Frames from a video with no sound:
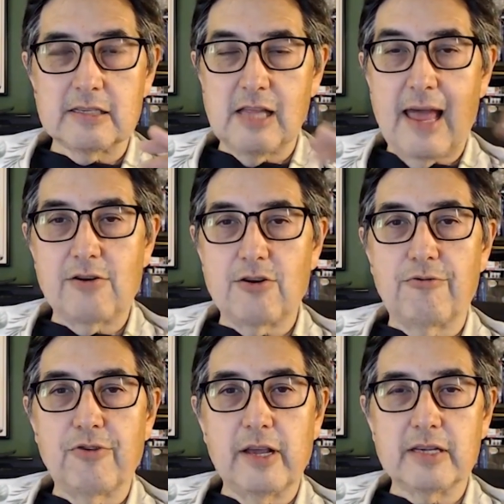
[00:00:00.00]
slandered
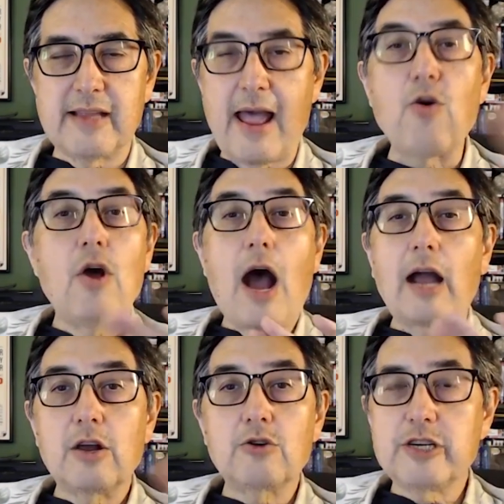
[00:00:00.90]
for this. Now, I
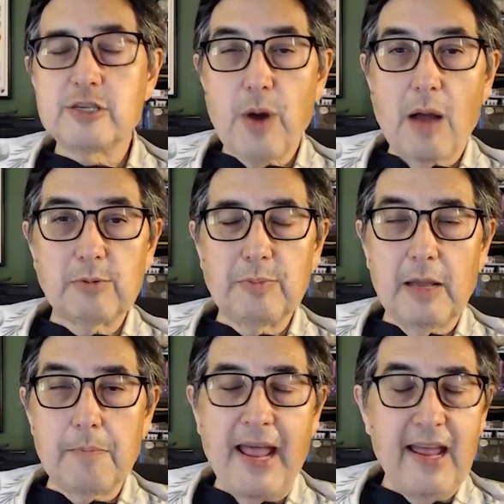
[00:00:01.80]
know she's probably
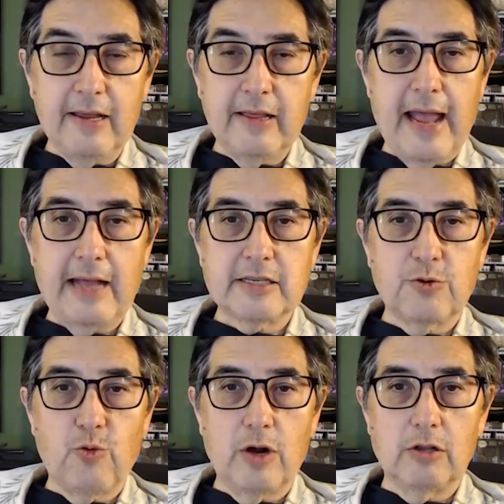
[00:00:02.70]
a pain in the ass
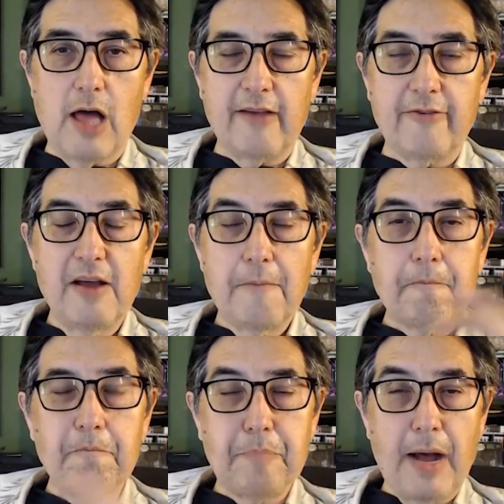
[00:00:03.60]
in real life,
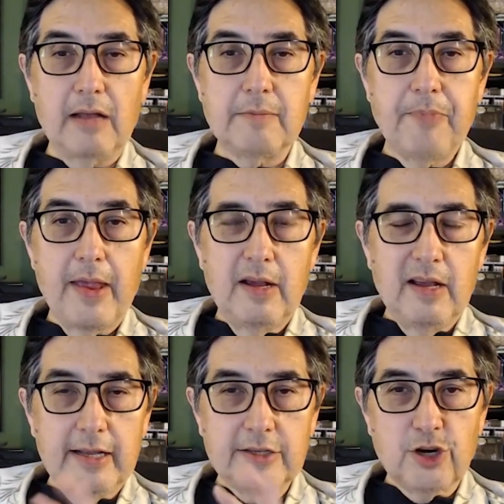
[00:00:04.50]
but
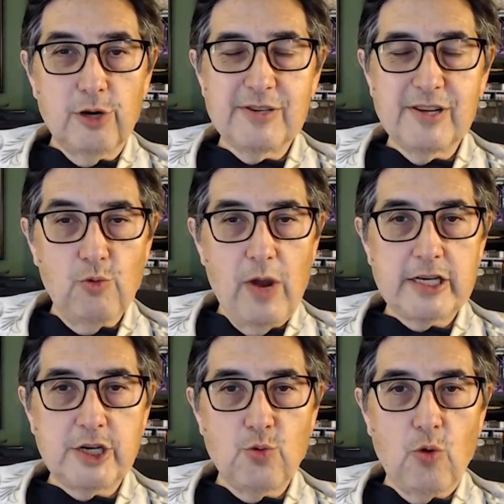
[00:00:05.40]
in terms of the way
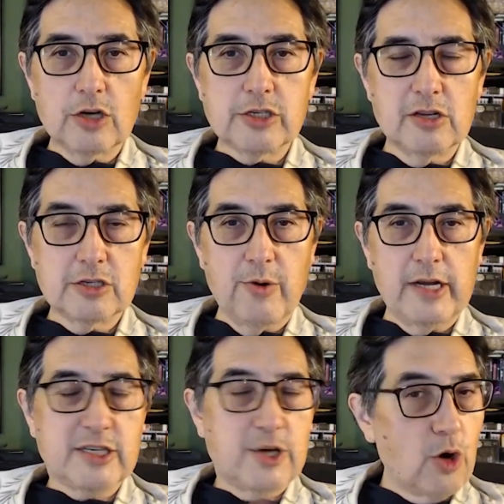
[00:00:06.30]
she works on
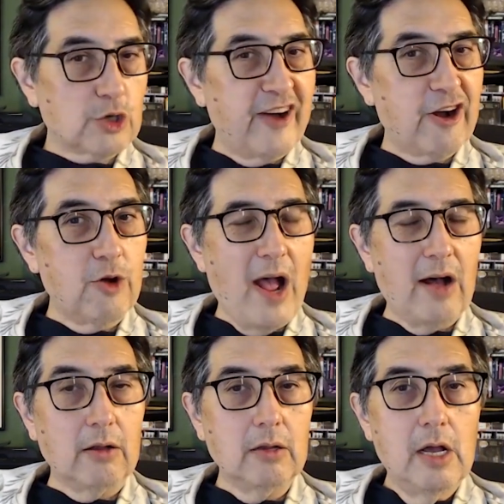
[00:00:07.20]
screen, she works very
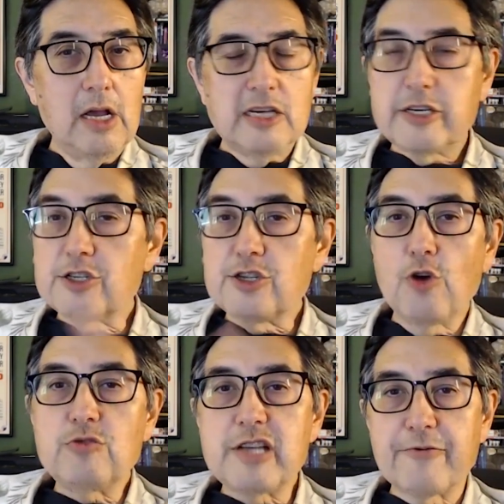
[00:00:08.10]
well. She's
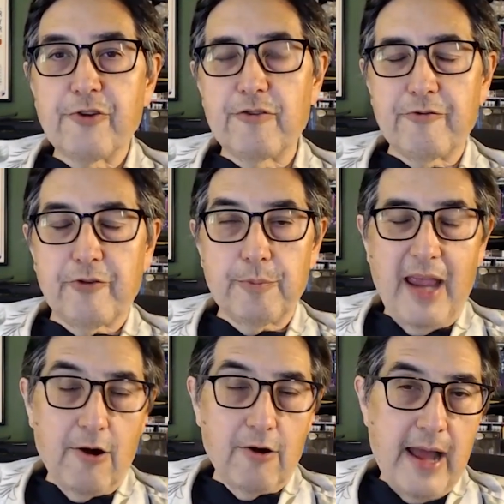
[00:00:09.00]
no different from
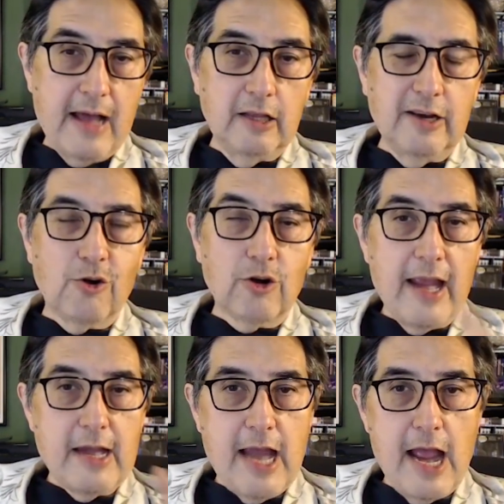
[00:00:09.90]
Karen Allen or
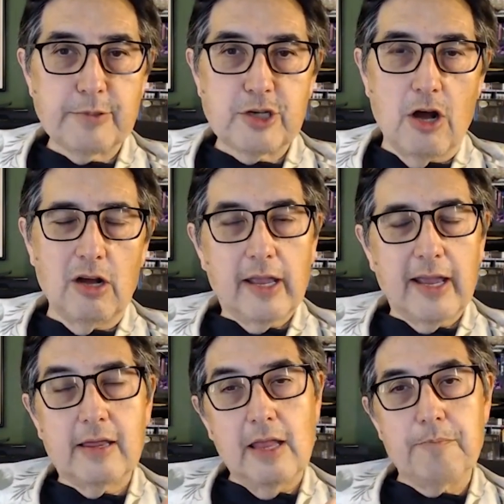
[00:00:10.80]
Kate Capshaw
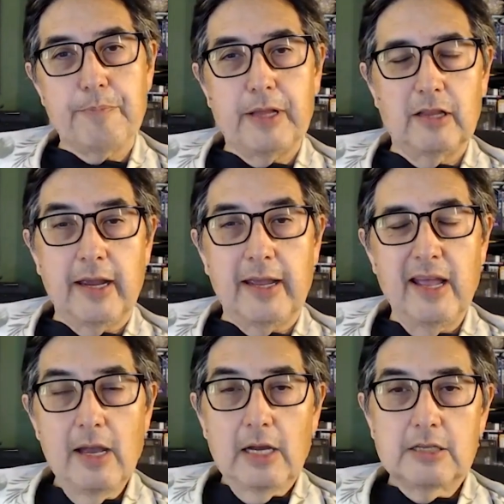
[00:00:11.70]
in the
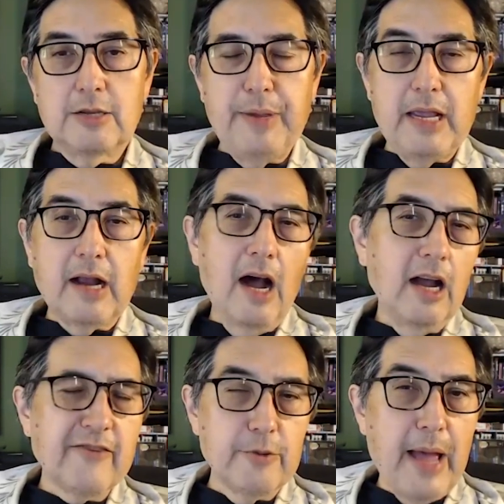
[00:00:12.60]
ability to be
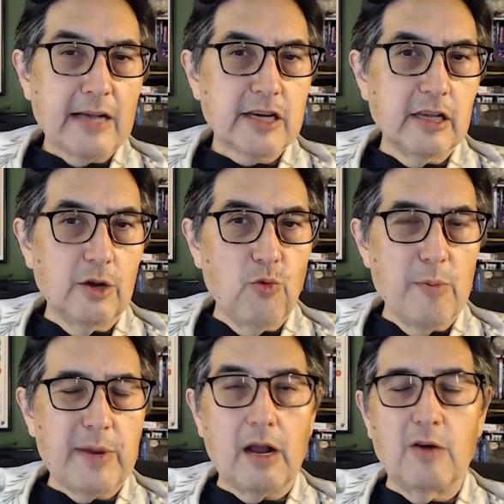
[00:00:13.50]
kind of a masculine
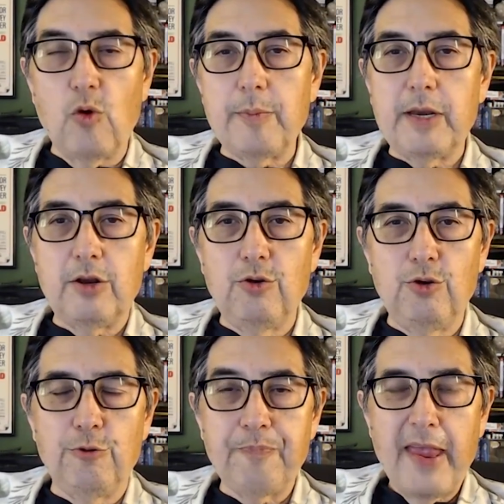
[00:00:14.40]
woman, a woman
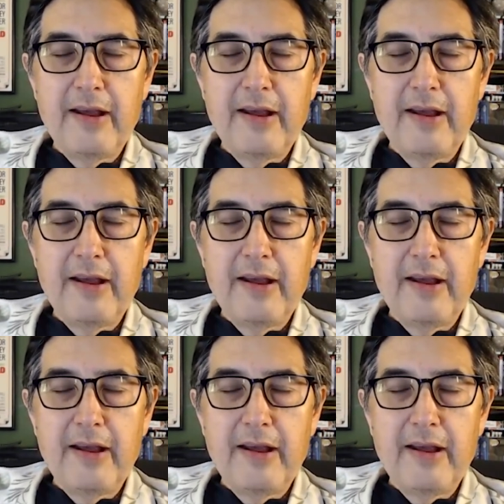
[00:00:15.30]
who